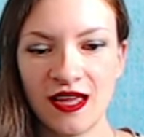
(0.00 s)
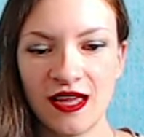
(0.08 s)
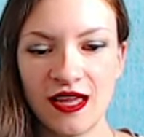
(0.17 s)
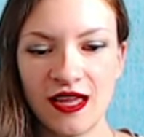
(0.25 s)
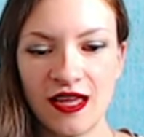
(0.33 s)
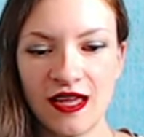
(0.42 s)

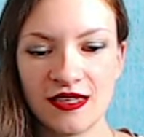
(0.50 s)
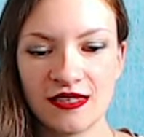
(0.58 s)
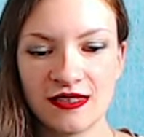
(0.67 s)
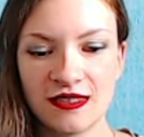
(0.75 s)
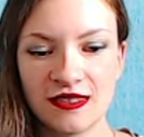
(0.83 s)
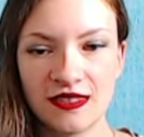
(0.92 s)

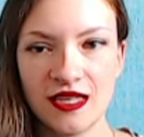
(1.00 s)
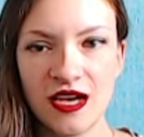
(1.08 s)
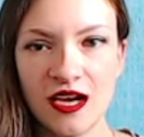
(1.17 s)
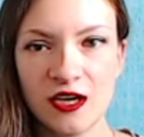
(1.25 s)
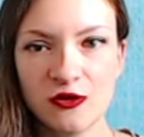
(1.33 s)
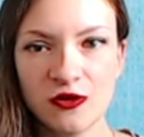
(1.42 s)
And
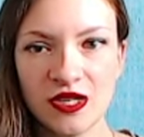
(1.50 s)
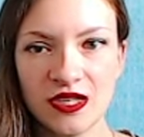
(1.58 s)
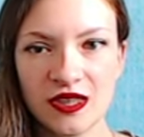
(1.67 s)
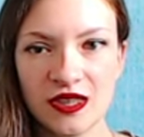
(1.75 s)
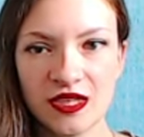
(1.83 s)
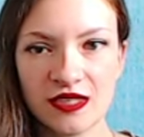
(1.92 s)
now
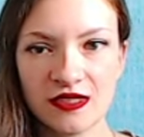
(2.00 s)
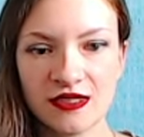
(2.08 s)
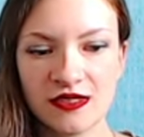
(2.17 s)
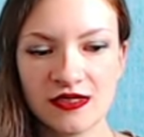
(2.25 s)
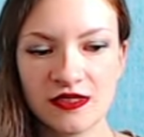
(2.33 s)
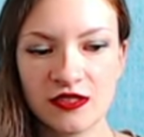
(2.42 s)

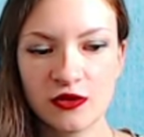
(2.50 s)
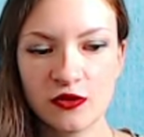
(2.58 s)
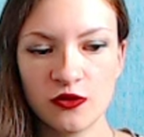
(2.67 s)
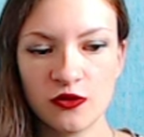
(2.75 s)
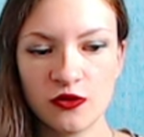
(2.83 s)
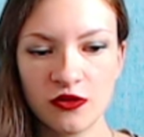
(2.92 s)
let's
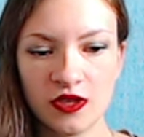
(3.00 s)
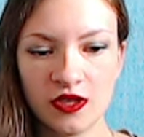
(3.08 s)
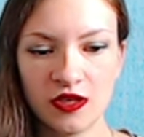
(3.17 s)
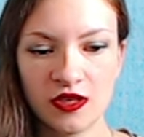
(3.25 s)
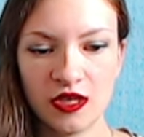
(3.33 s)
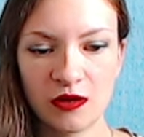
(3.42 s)
talk
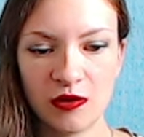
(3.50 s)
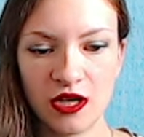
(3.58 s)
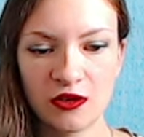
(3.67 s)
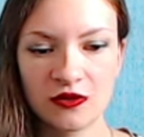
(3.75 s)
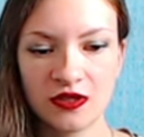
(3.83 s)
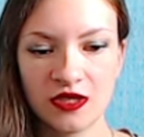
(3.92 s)

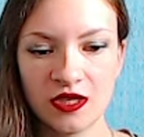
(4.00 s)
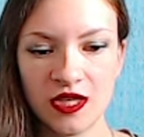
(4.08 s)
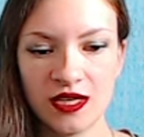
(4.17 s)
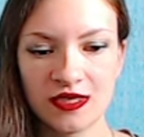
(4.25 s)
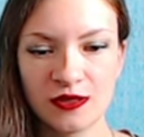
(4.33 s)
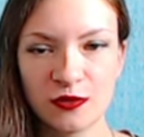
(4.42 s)
about the
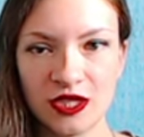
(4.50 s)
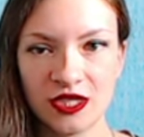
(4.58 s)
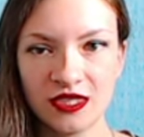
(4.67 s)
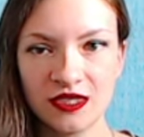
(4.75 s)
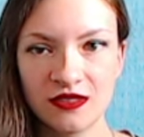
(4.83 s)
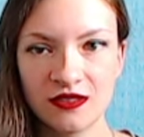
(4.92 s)
last
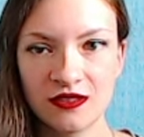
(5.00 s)
one.